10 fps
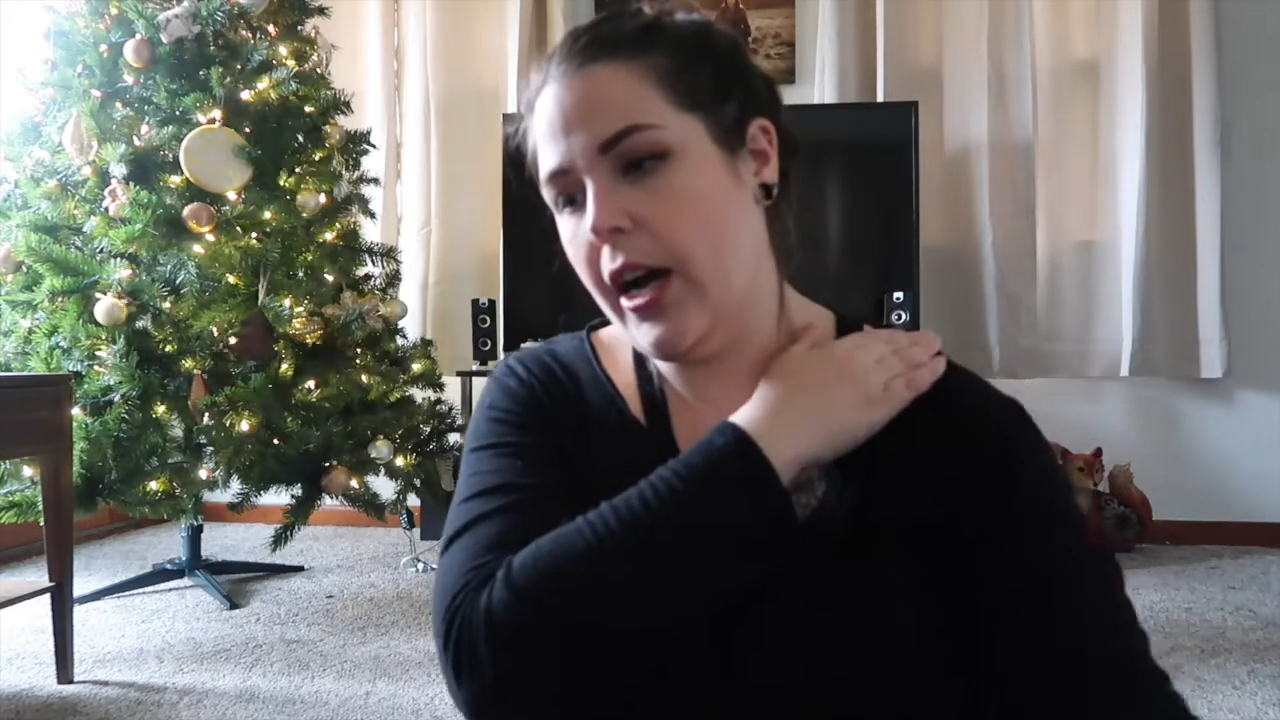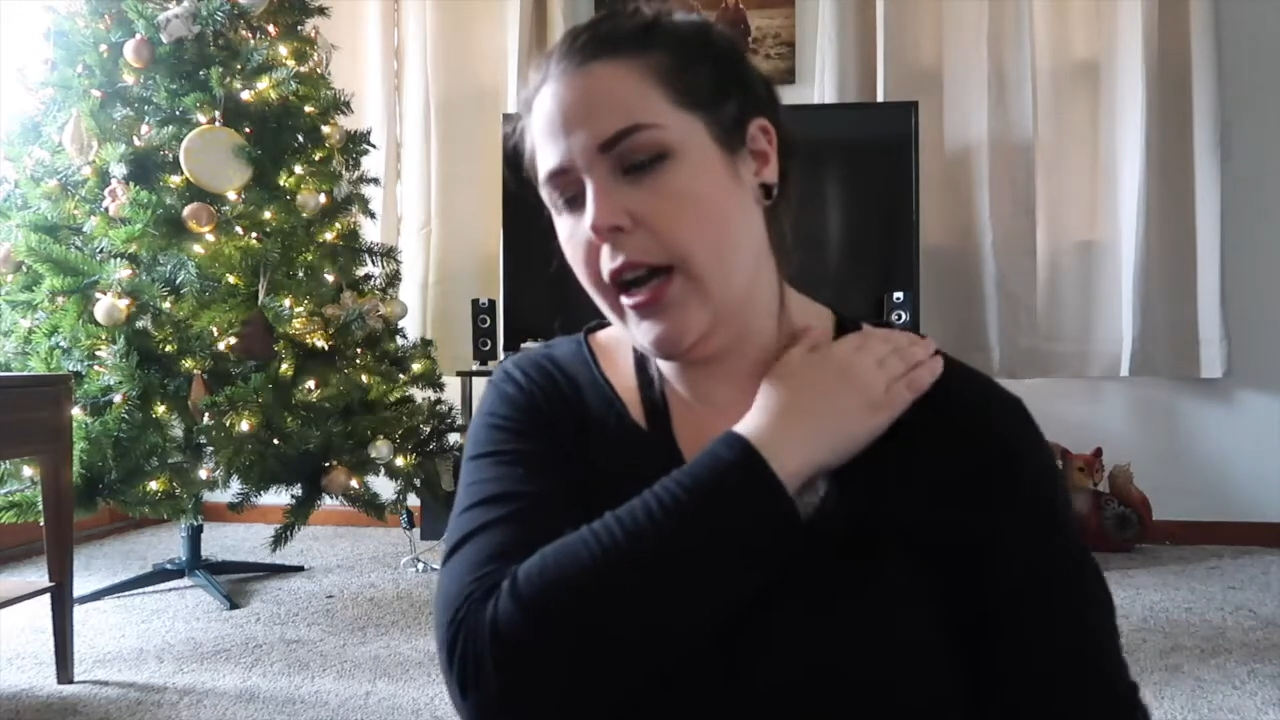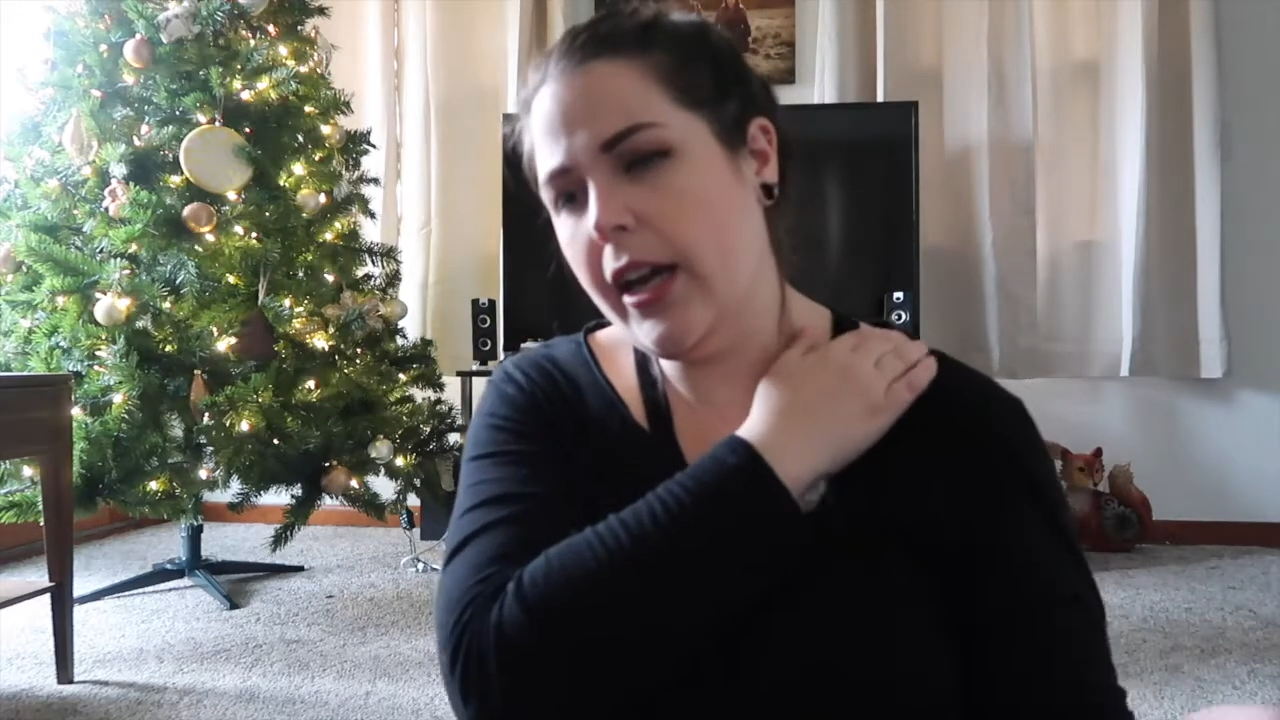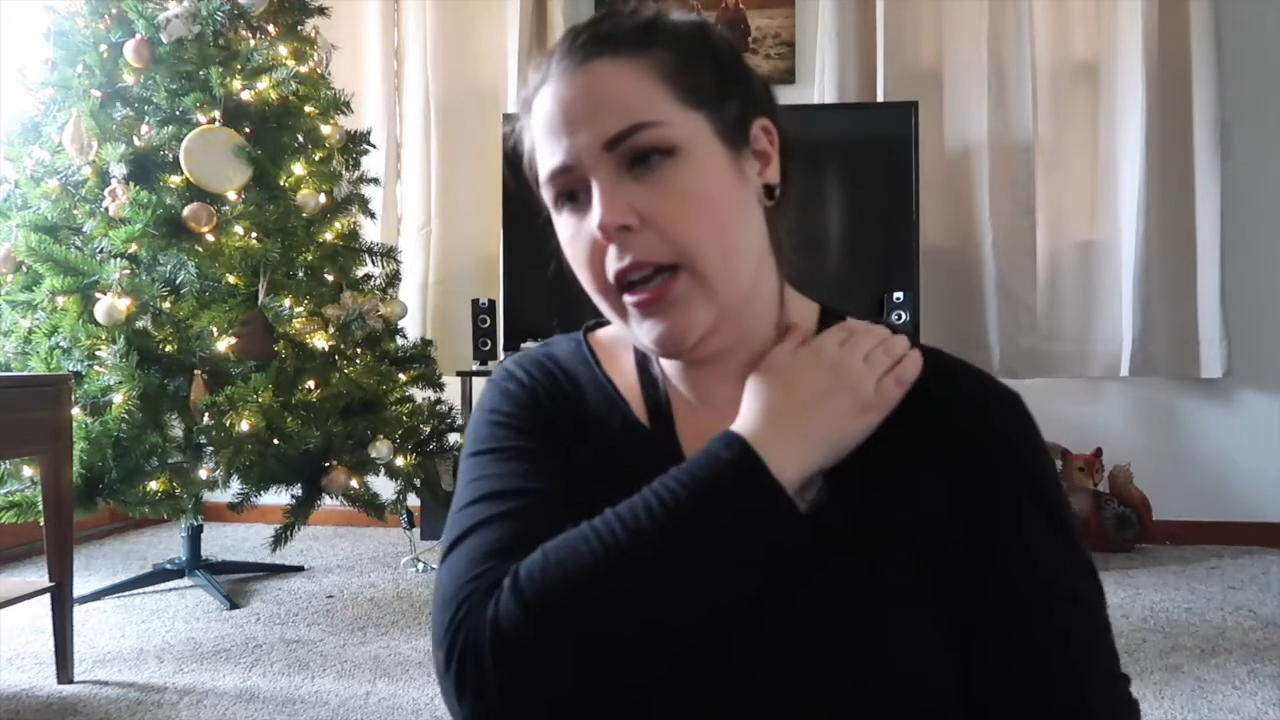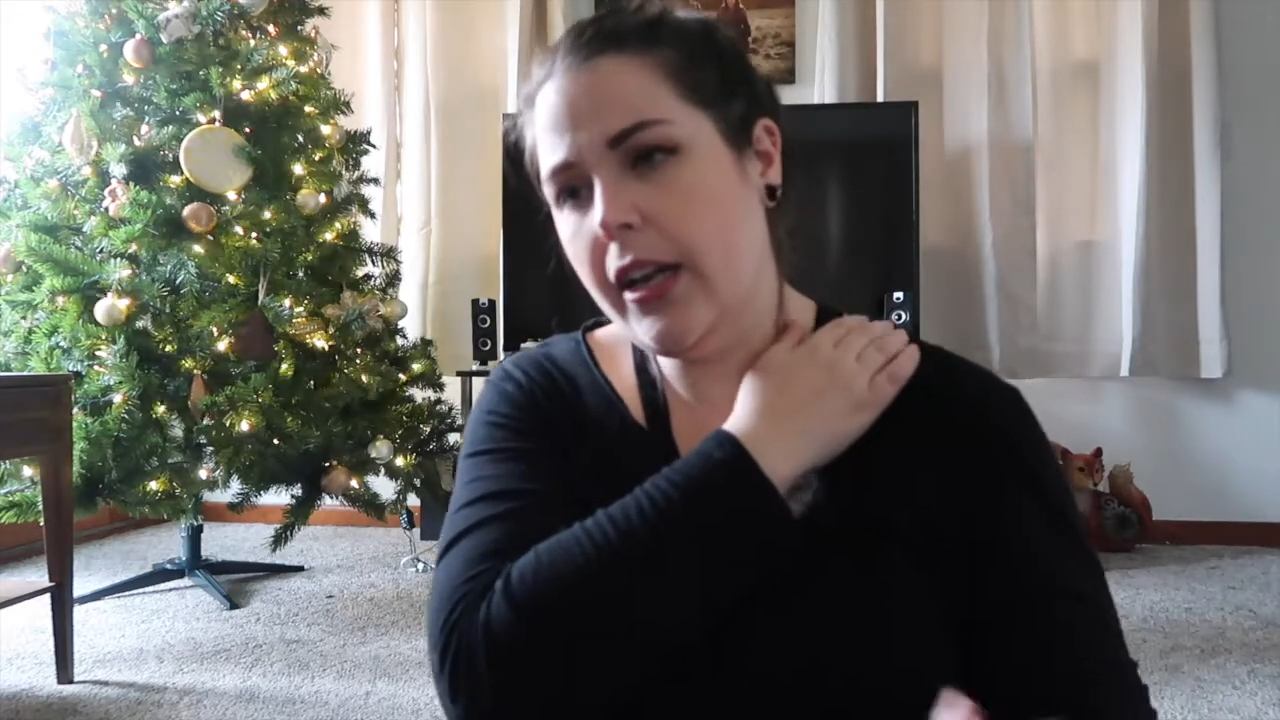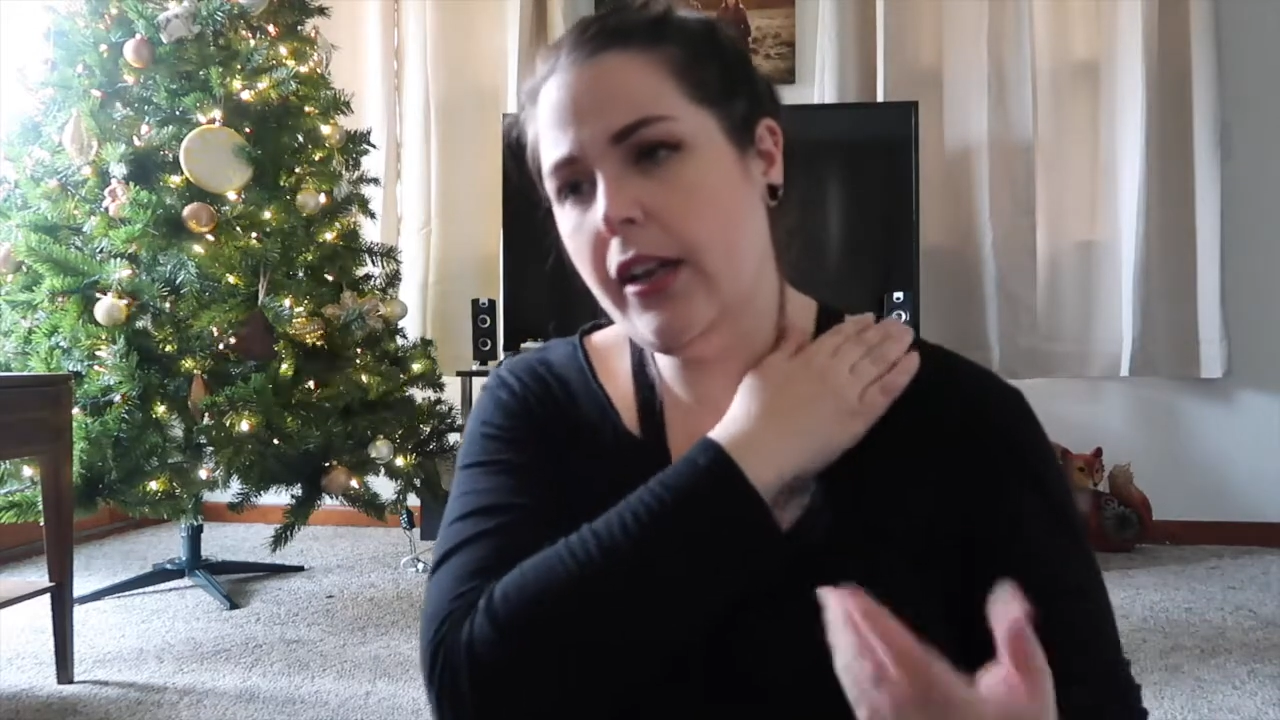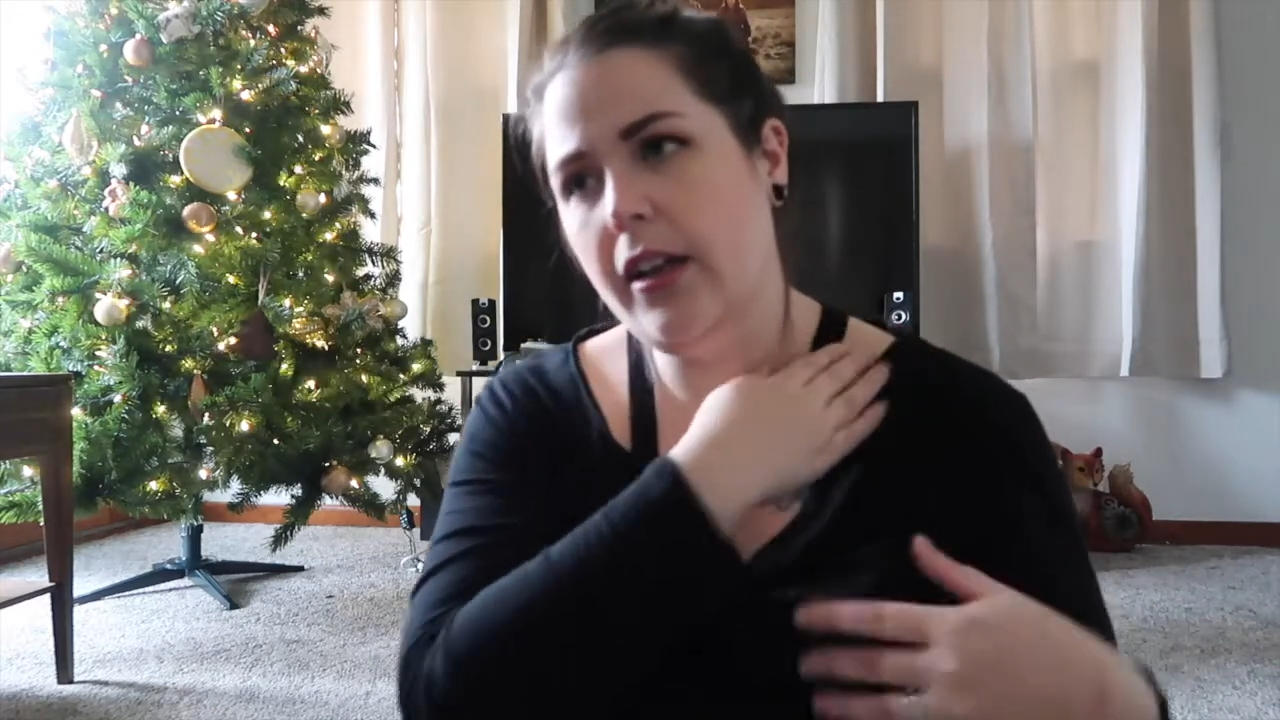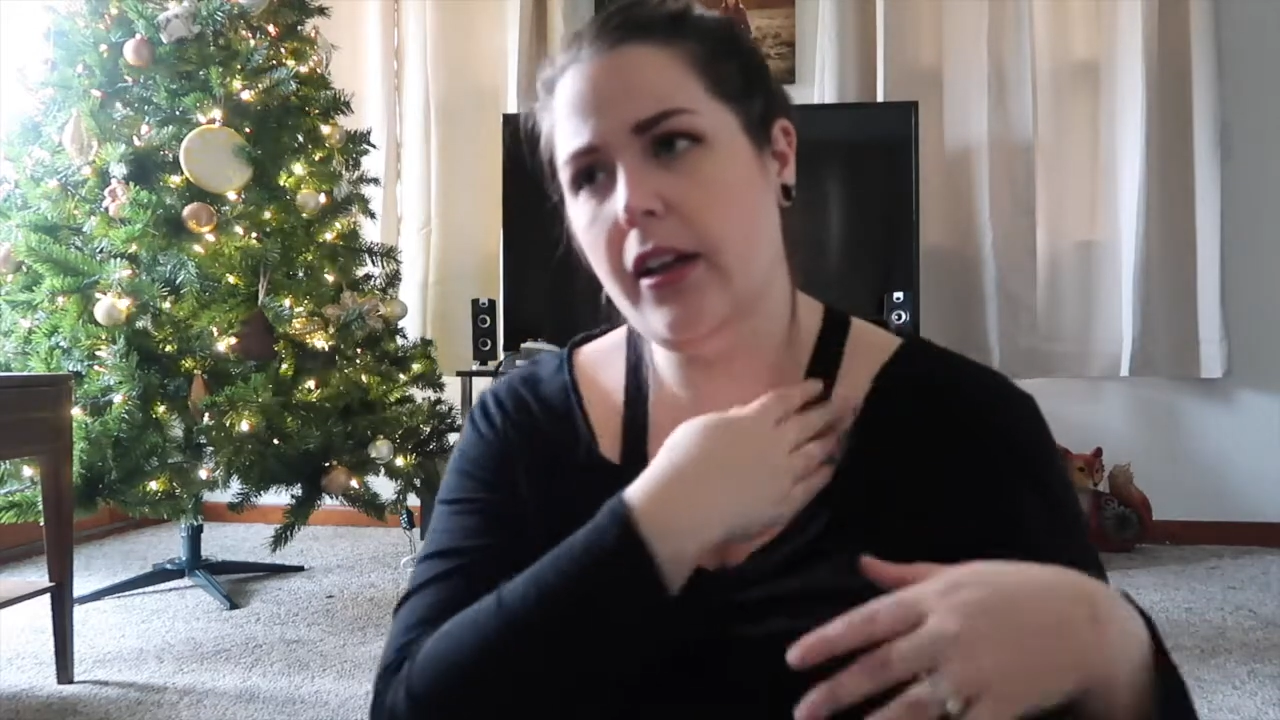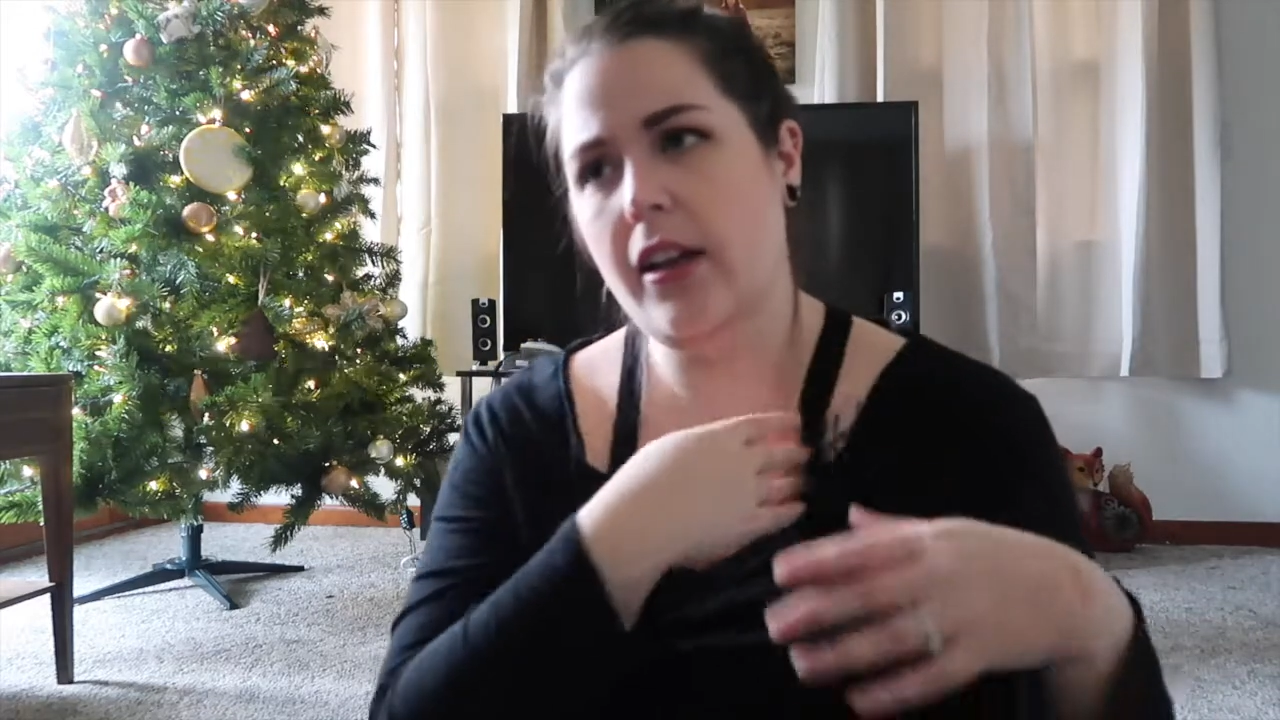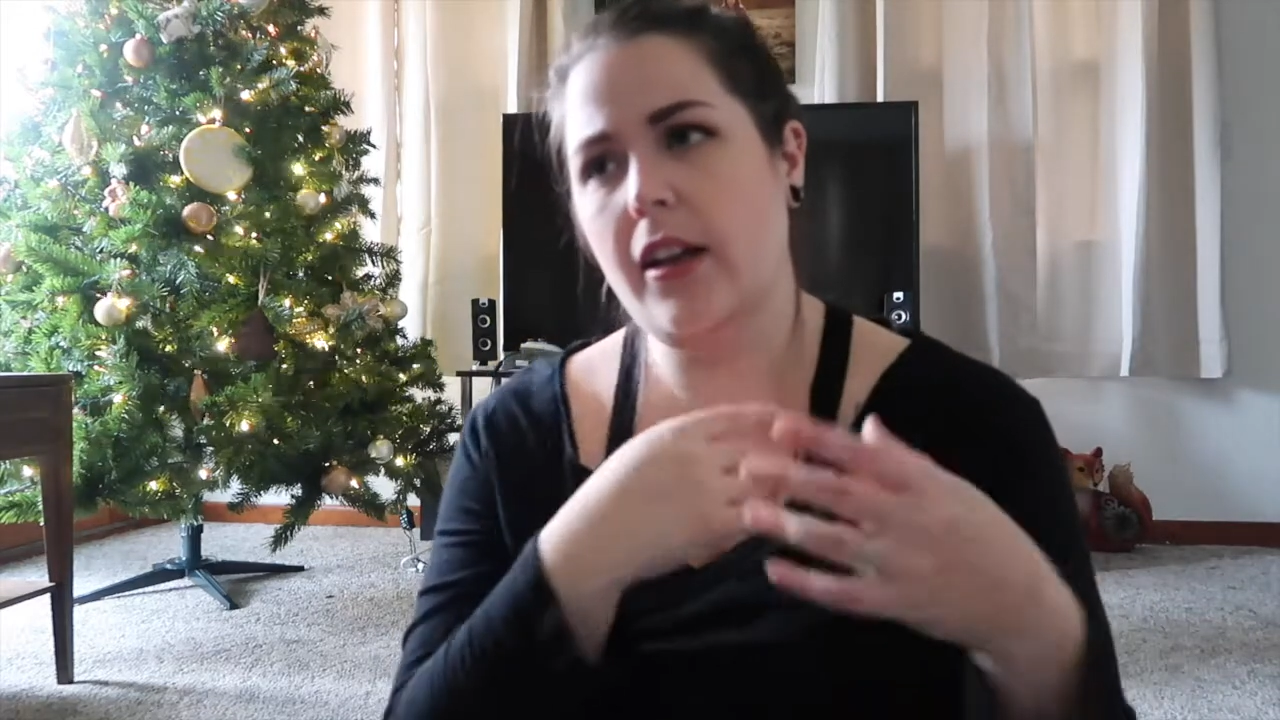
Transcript: I